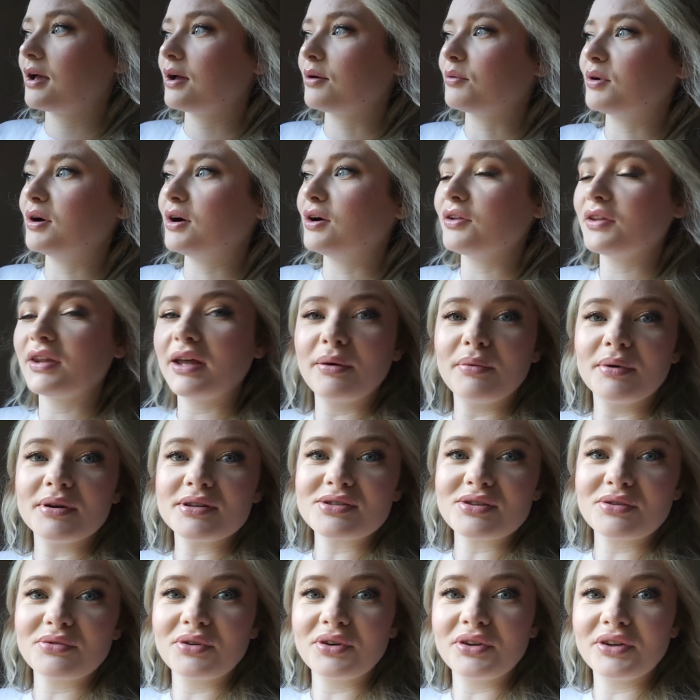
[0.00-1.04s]
well, that
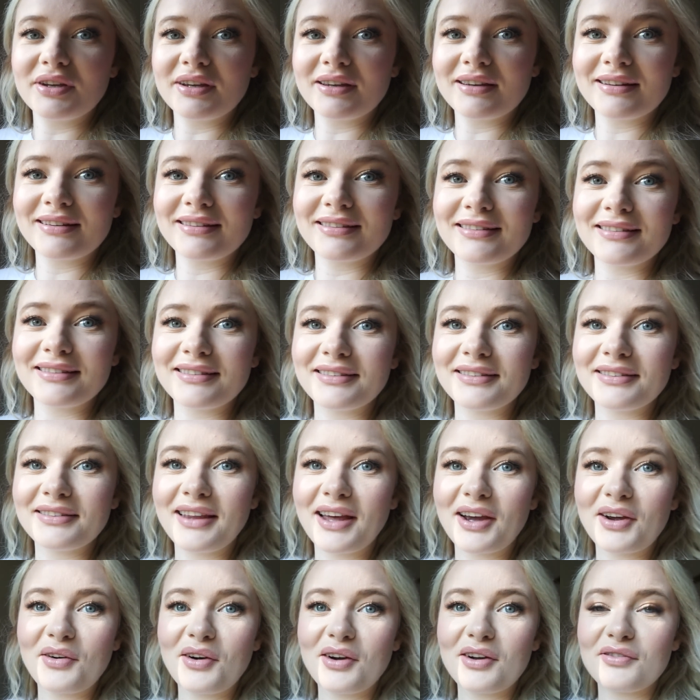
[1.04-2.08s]
wasn't really
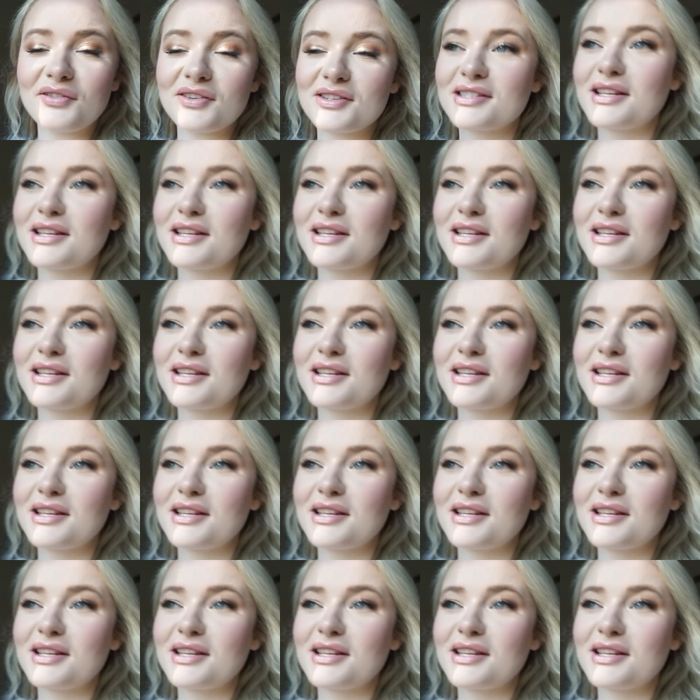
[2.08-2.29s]
that great of a